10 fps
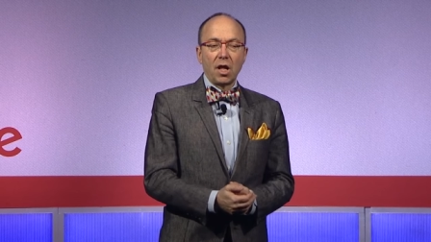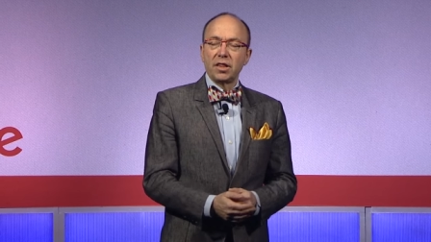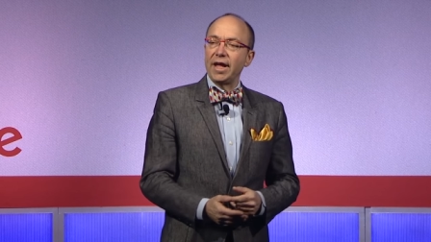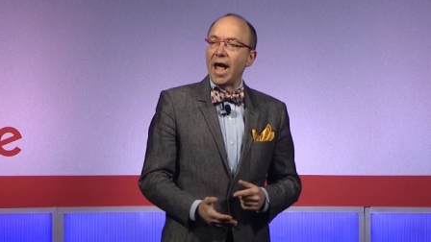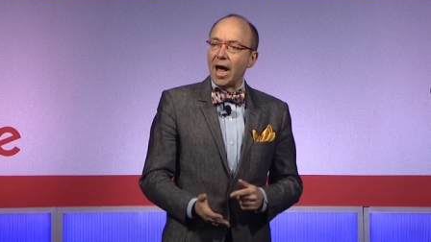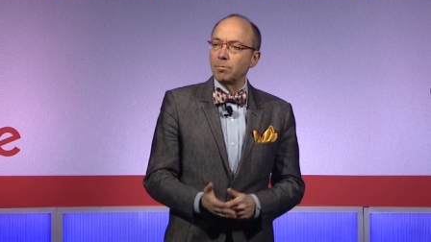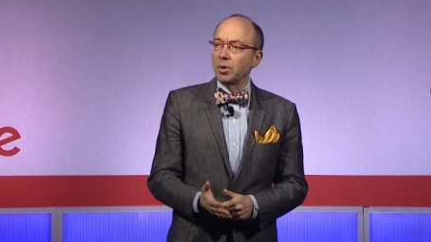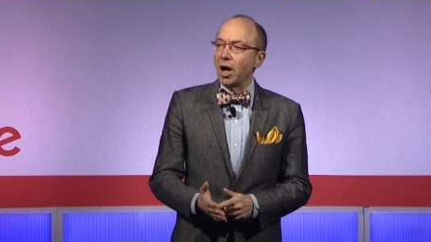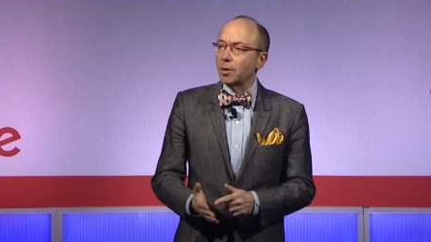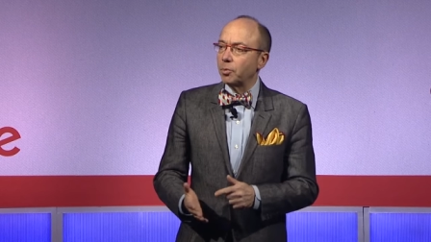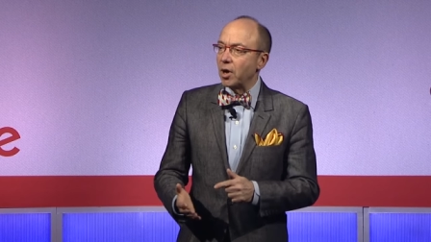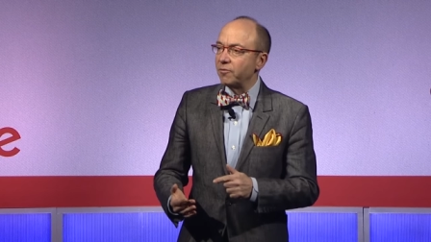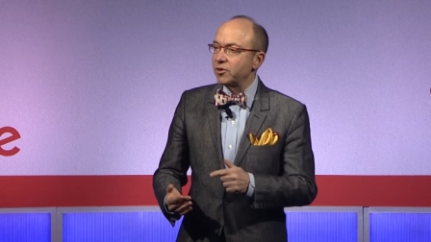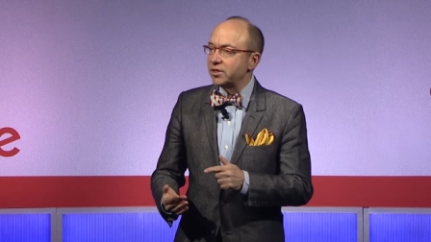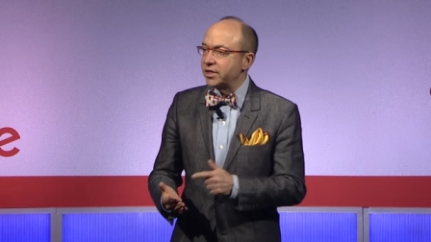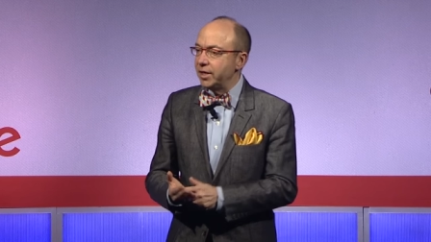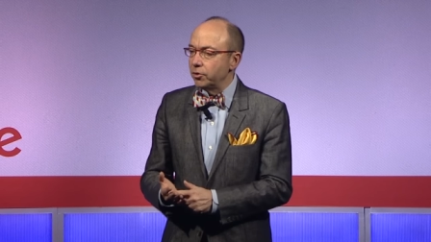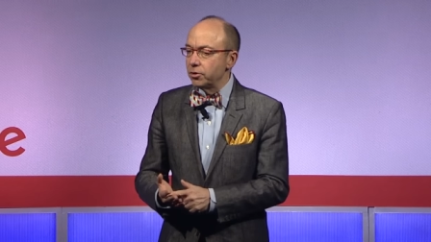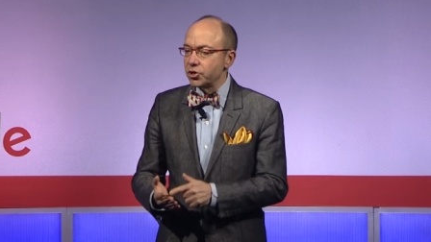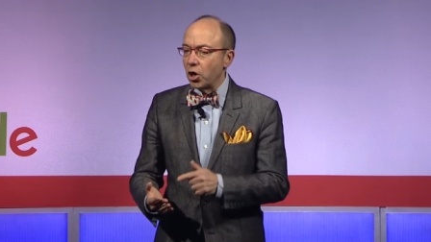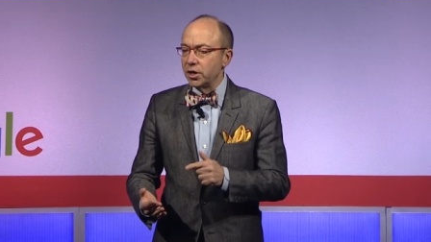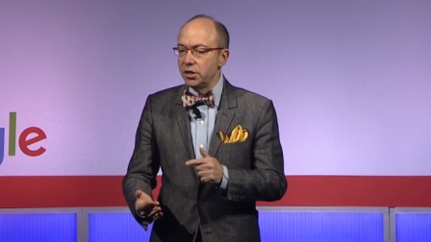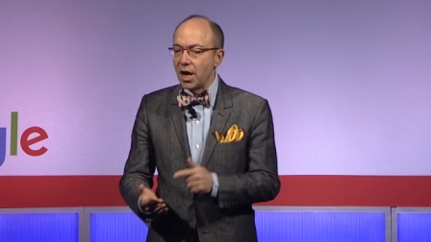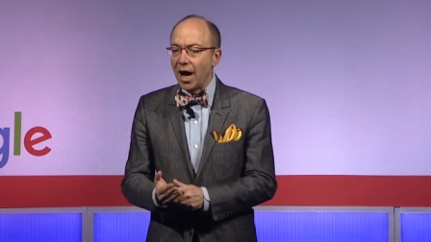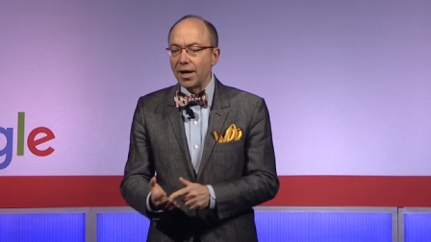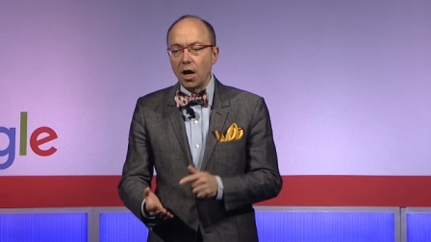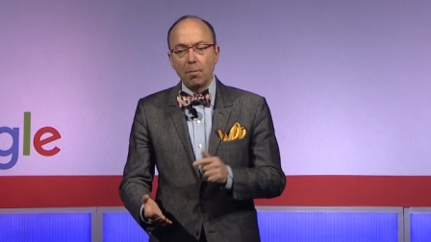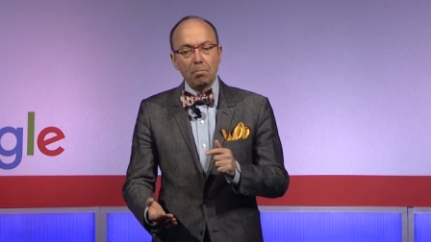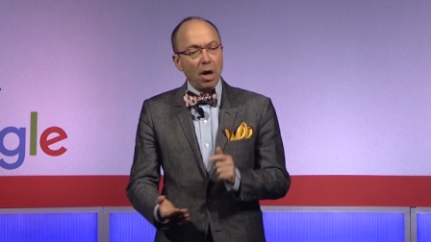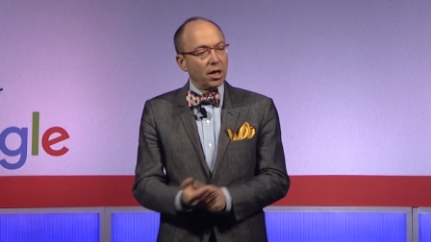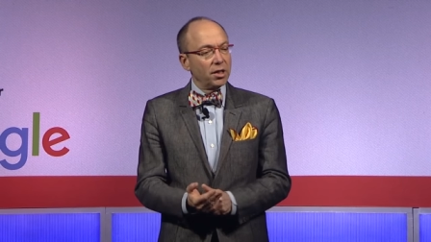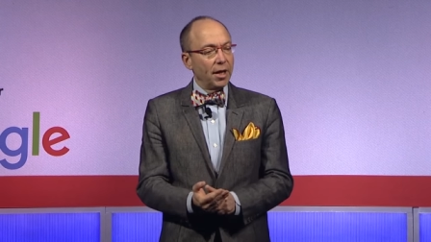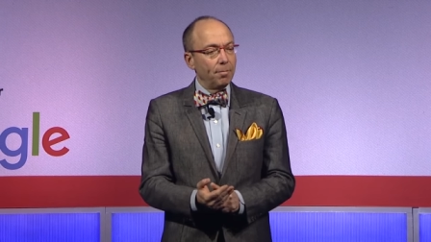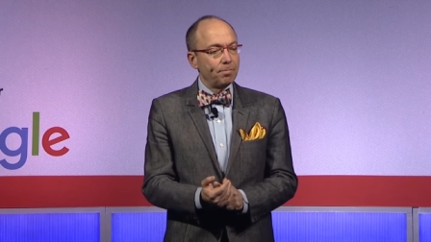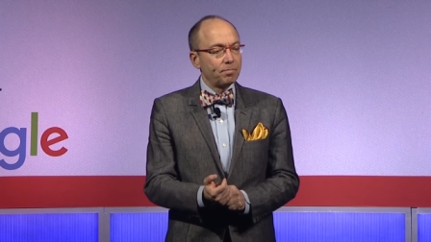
The ad block profiteers are not among them.